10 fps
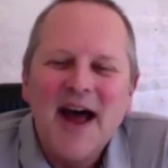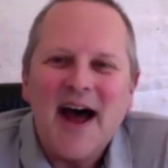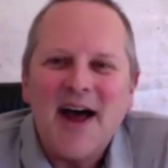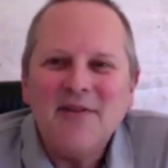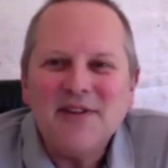
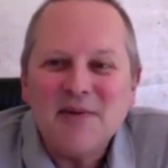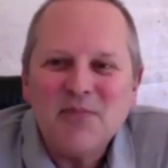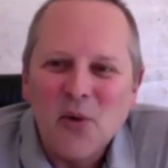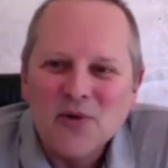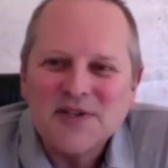the
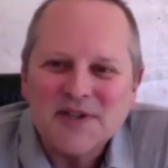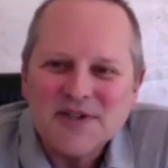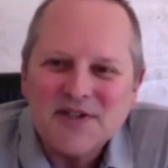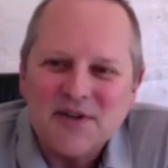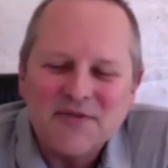
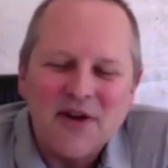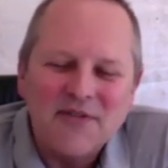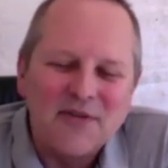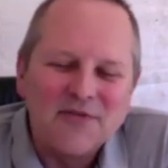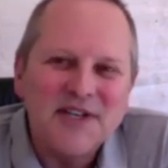importance of
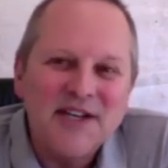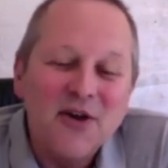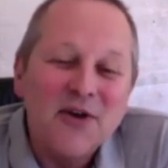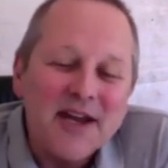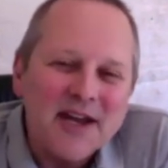obviously
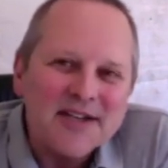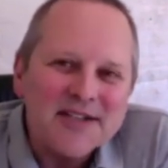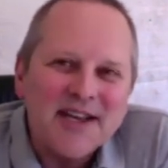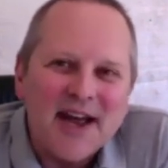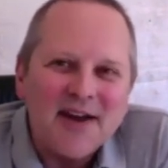looking
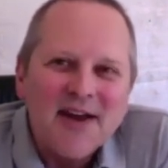at